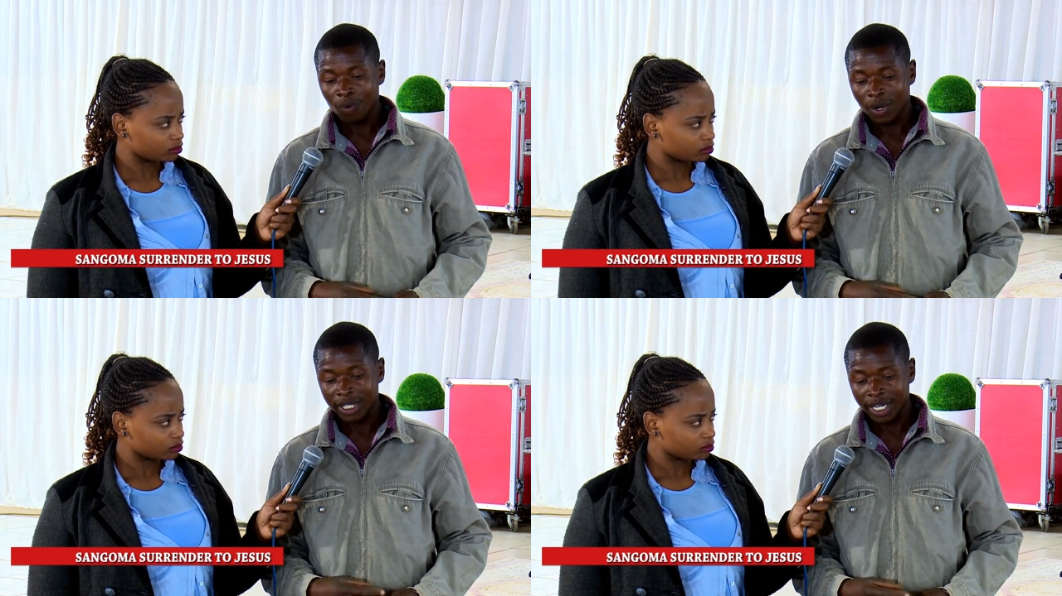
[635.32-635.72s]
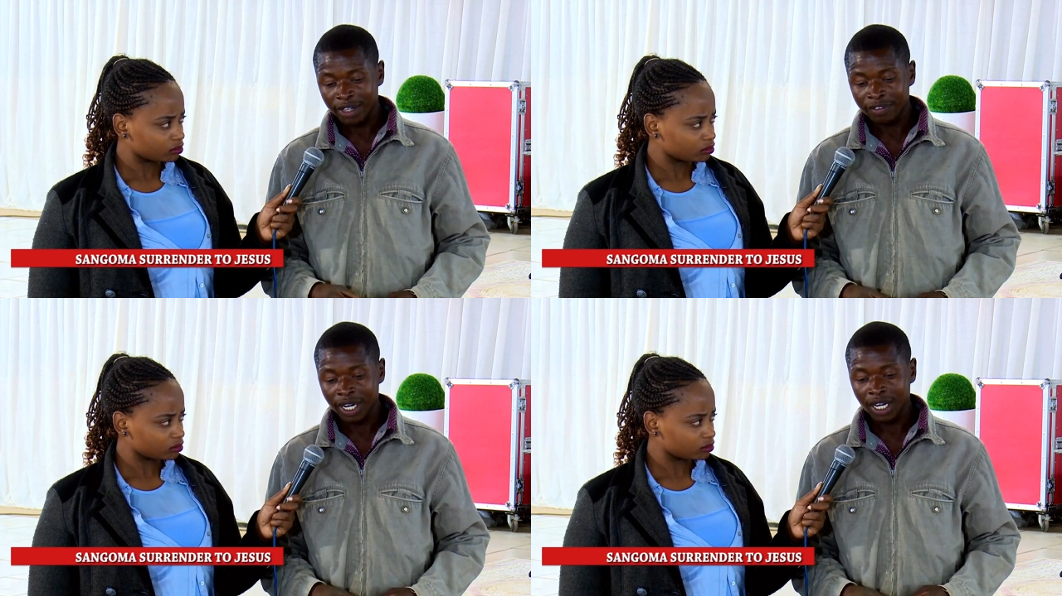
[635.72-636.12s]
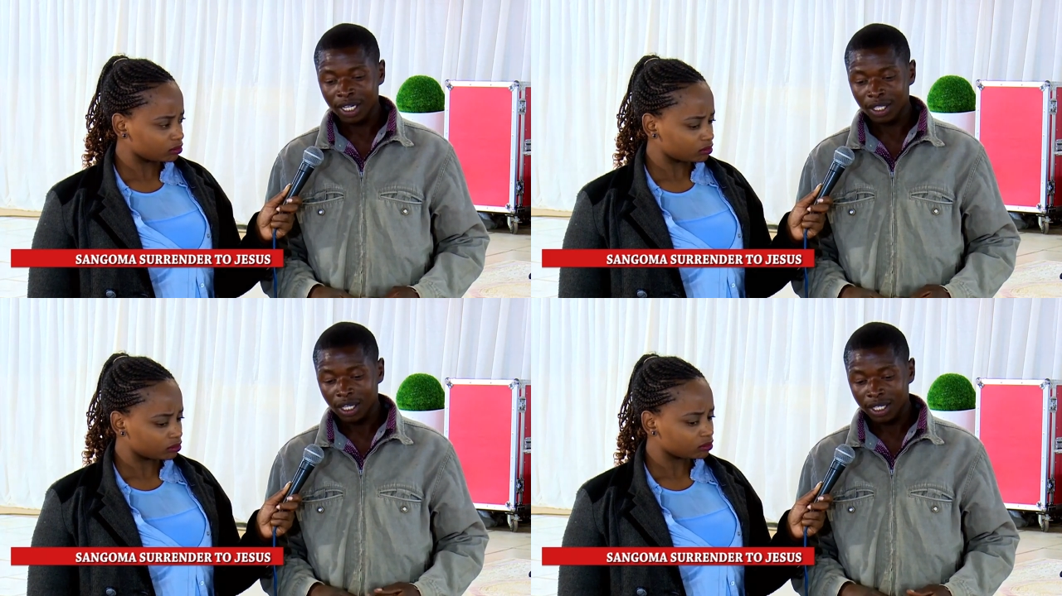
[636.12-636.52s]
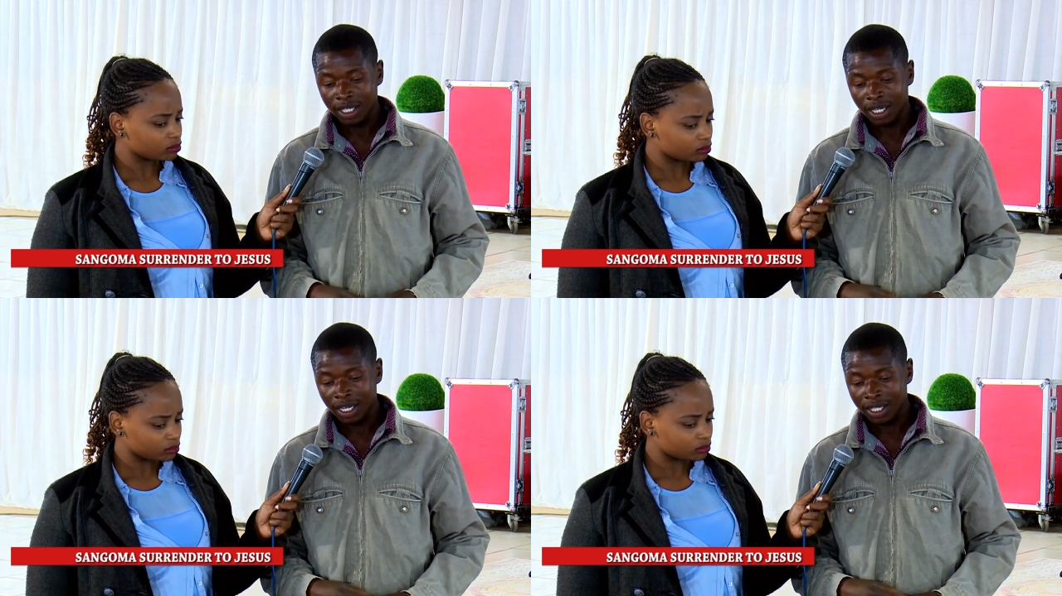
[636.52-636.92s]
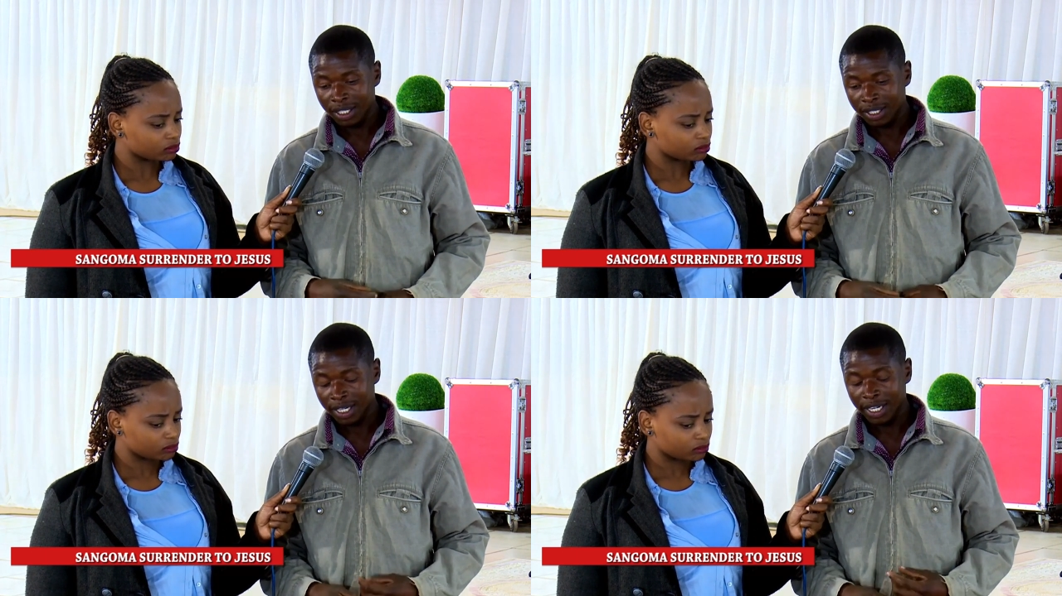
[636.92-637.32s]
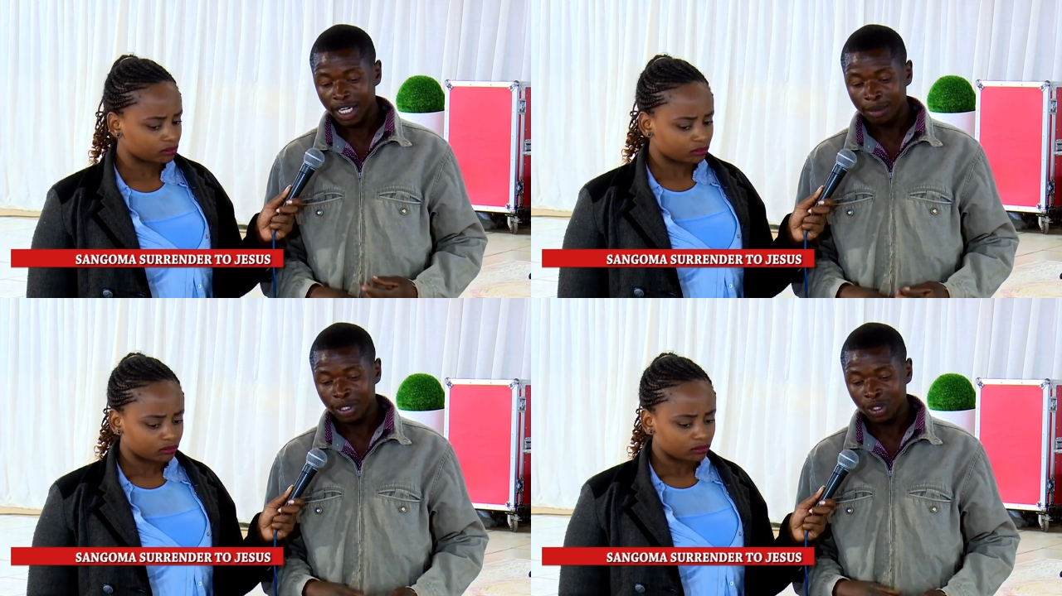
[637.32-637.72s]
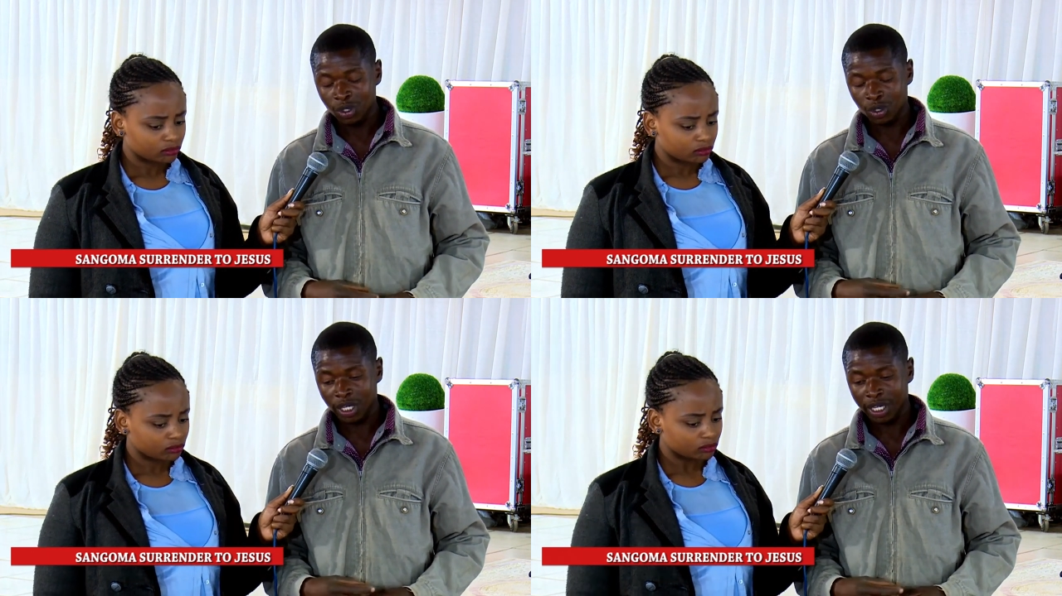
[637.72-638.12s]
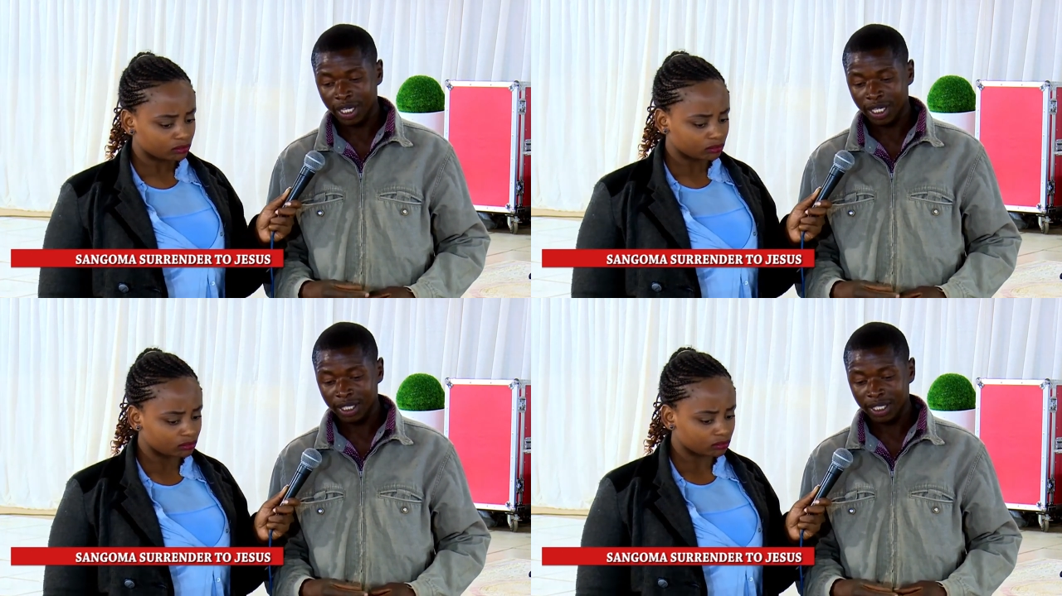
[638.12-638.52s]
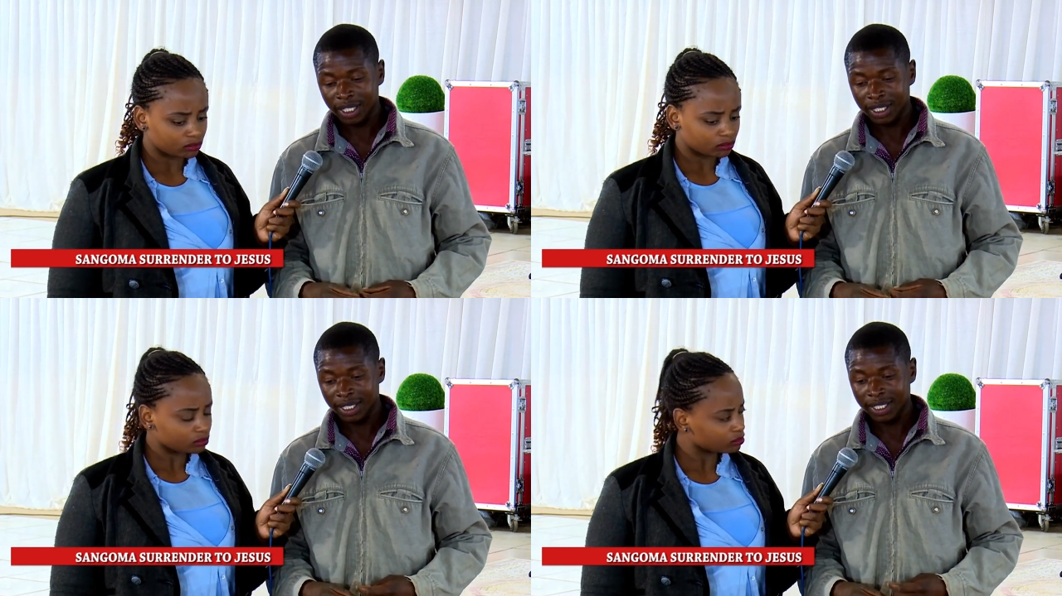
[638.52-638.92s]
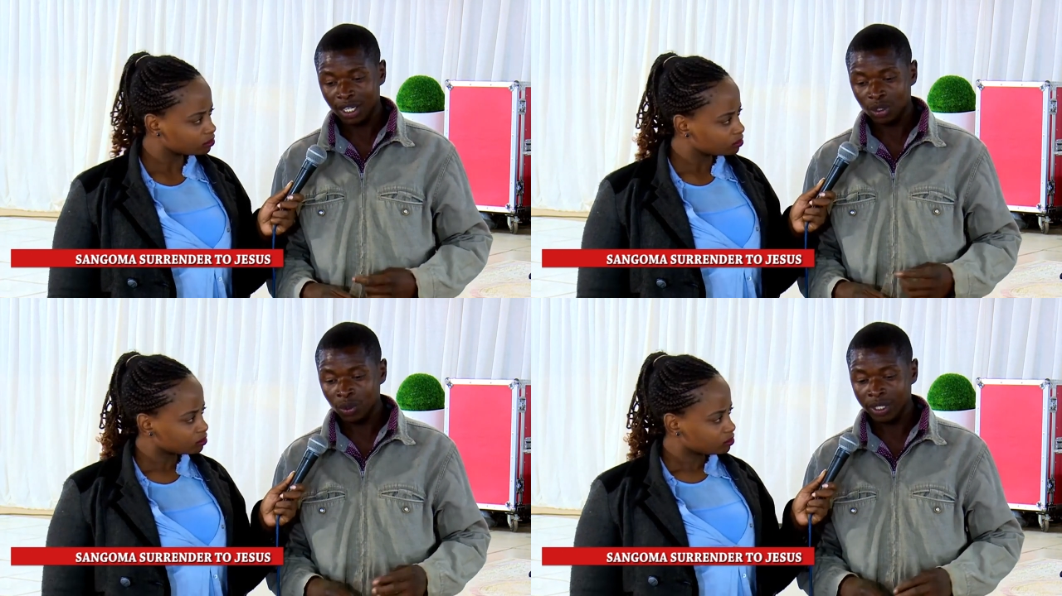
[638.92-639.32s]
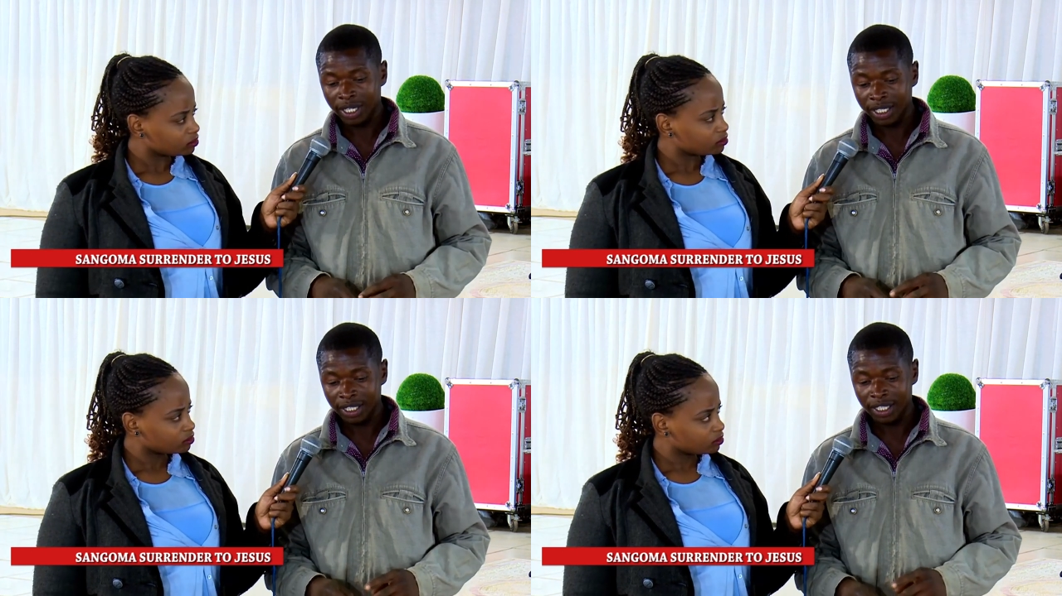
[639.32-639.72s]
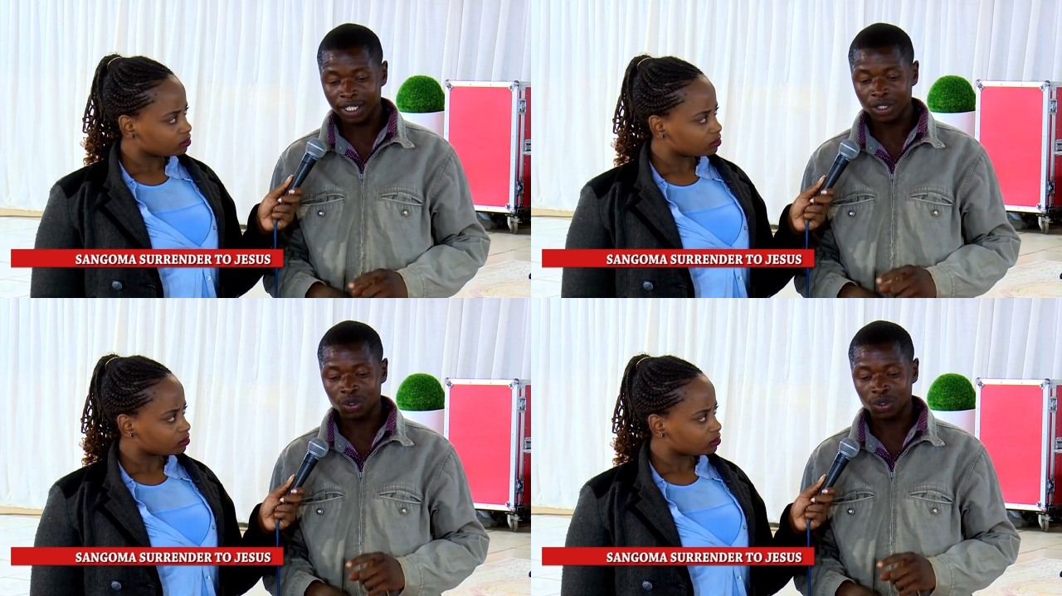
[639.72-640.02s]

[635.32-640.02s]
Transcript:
Speaker 1: whatever his enemies uh, are doing anything